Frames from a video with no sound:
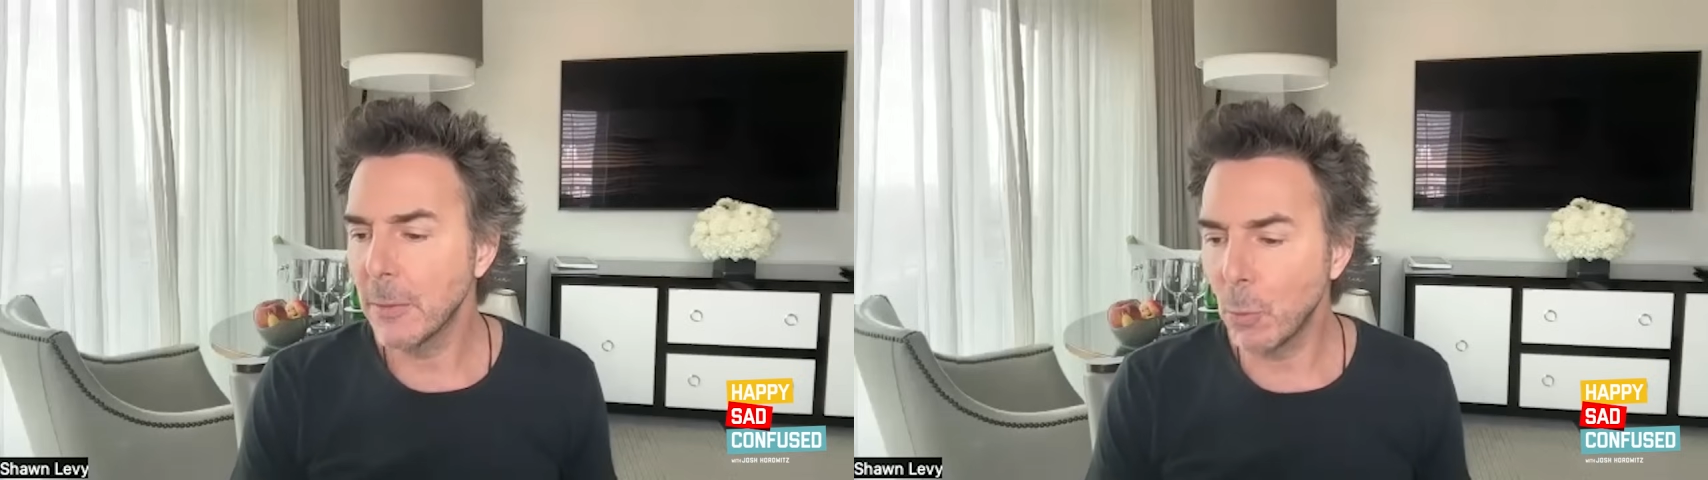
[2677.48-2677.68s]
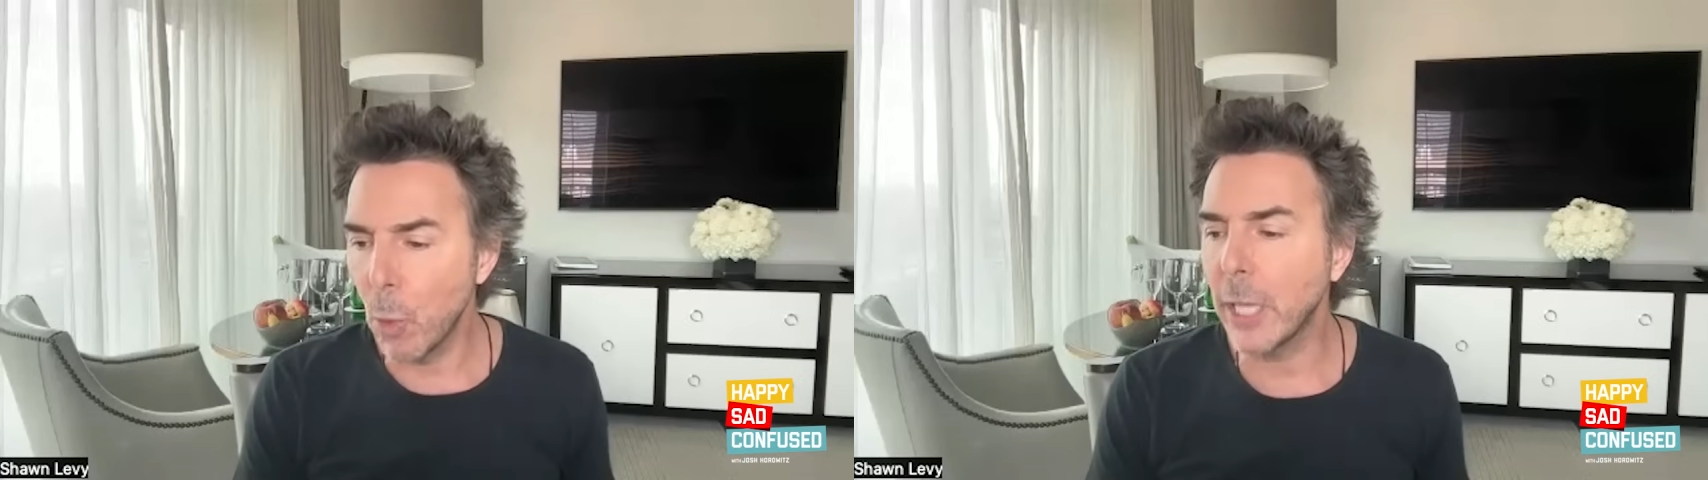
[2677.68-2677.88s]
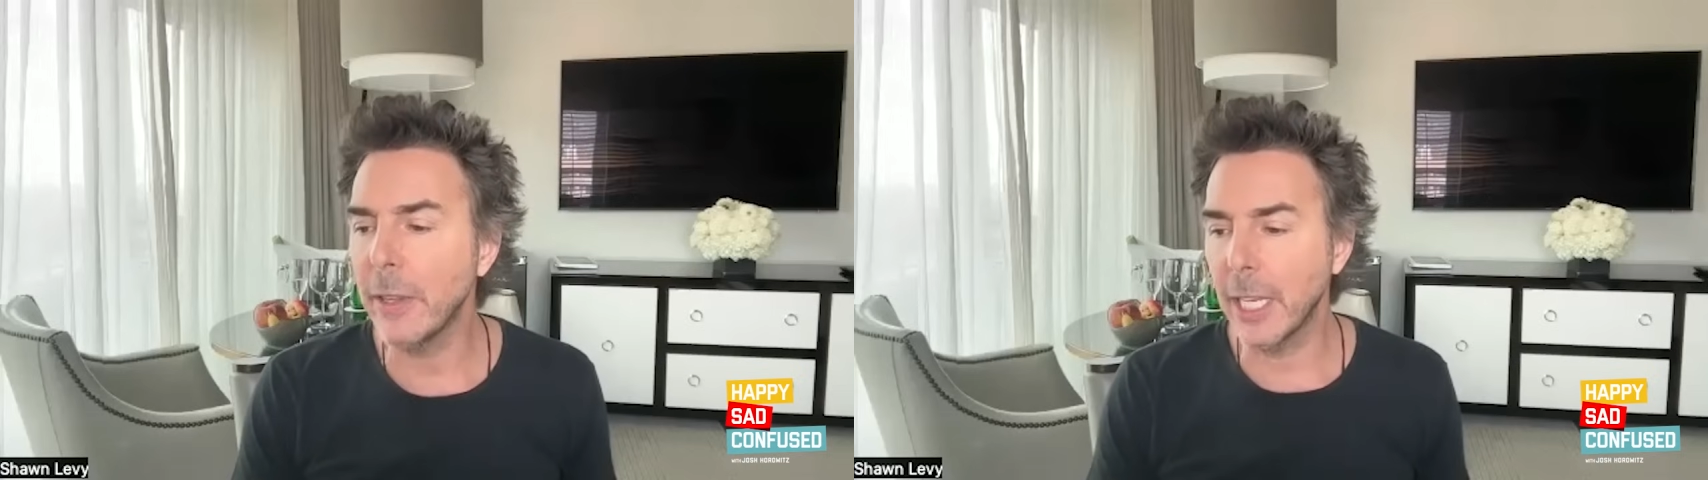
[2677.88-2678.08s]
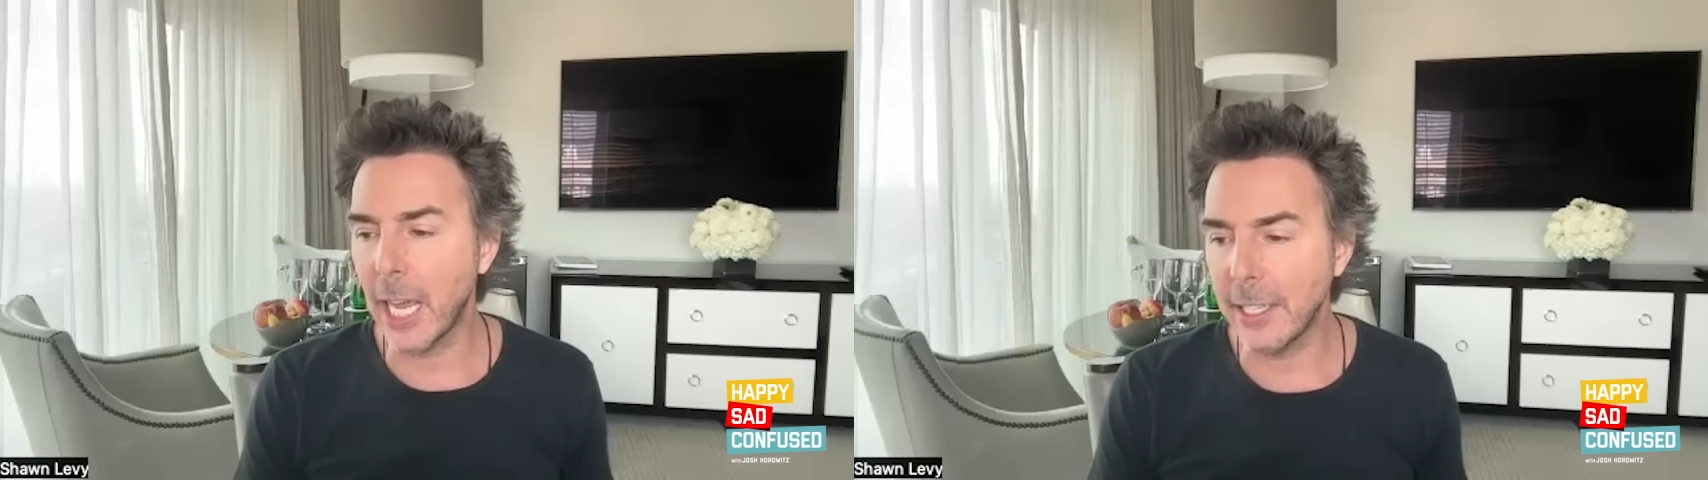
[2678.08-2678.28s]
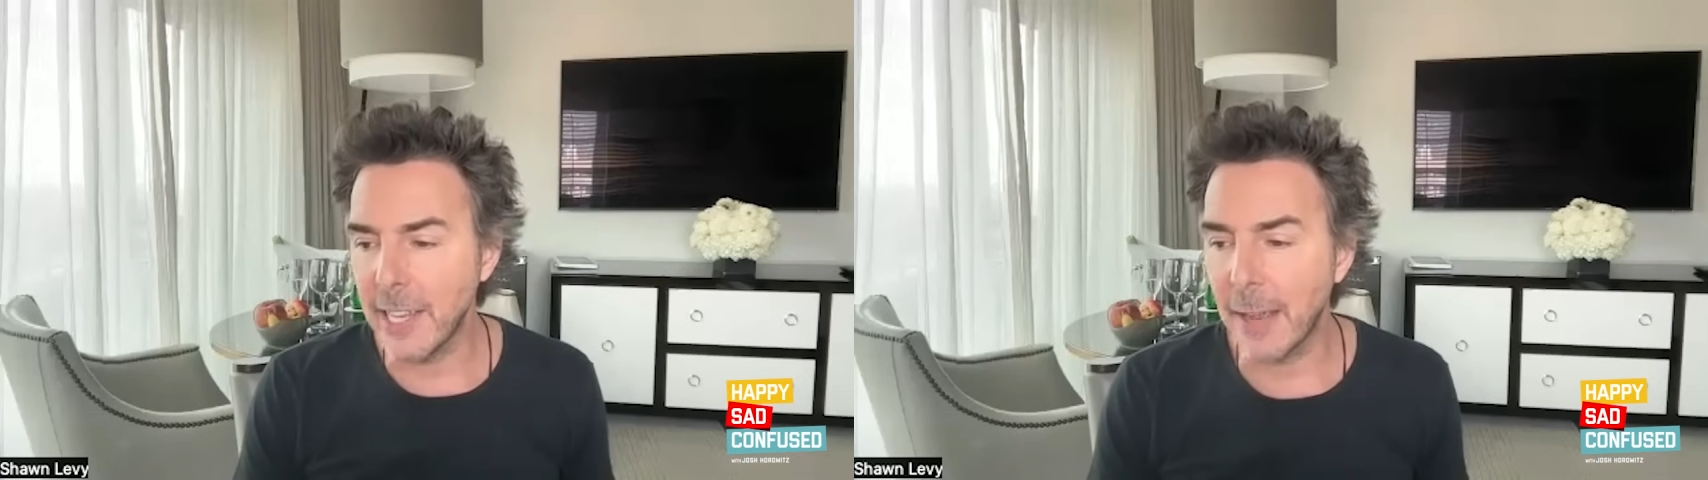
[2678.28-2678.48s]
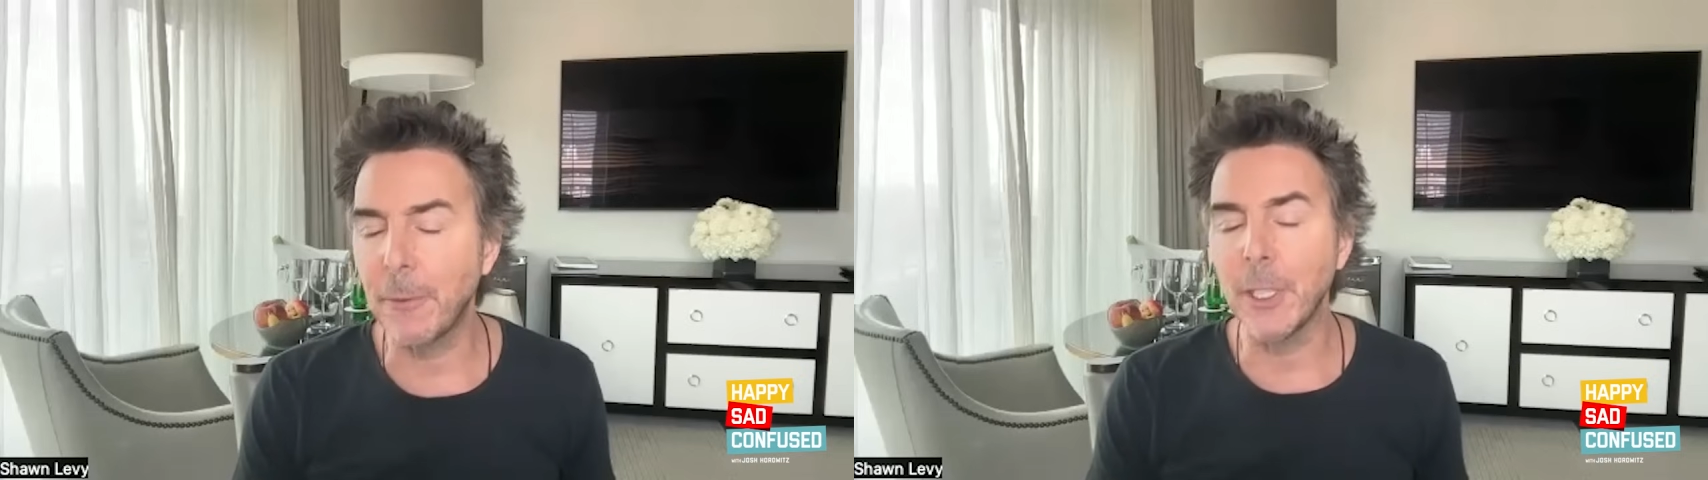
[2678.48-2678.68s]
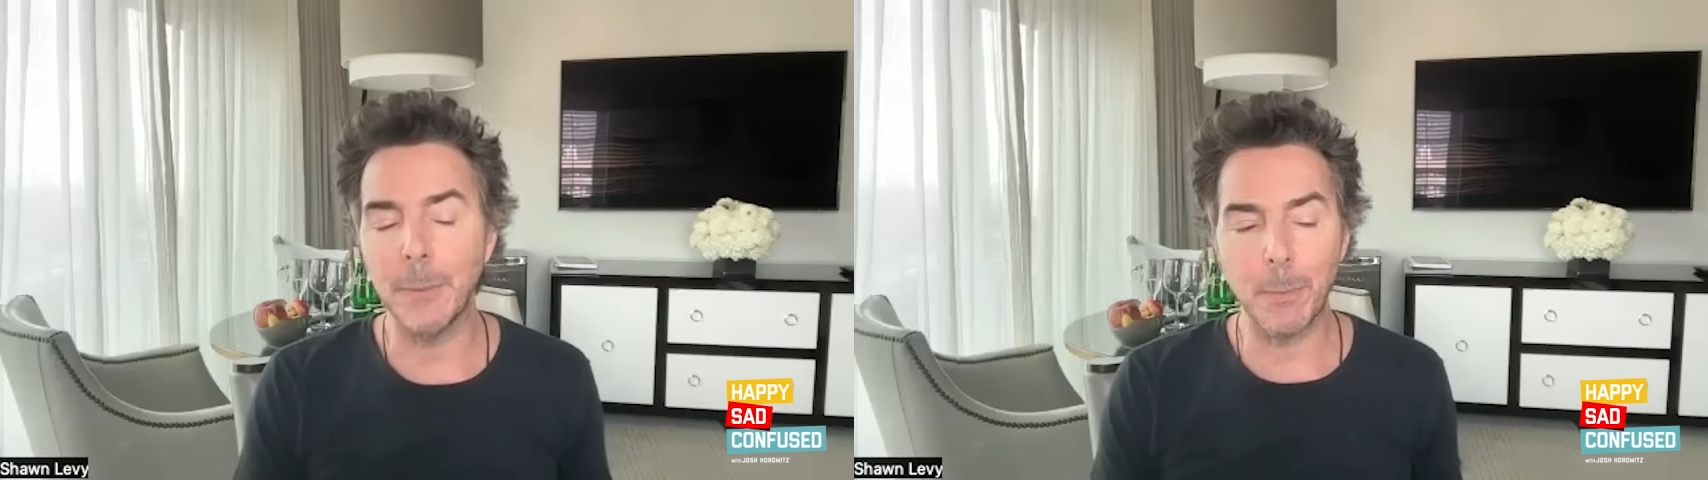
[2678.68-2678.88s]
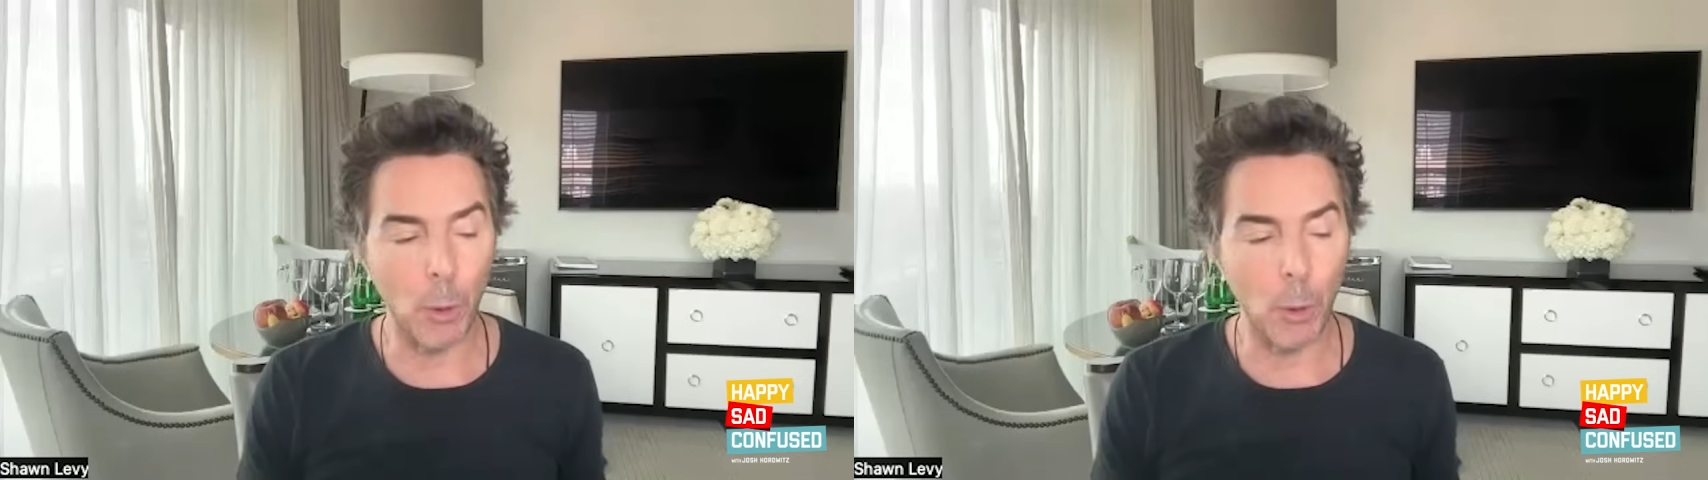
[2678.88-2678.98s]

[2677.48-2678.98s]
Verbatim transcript: one that I definitely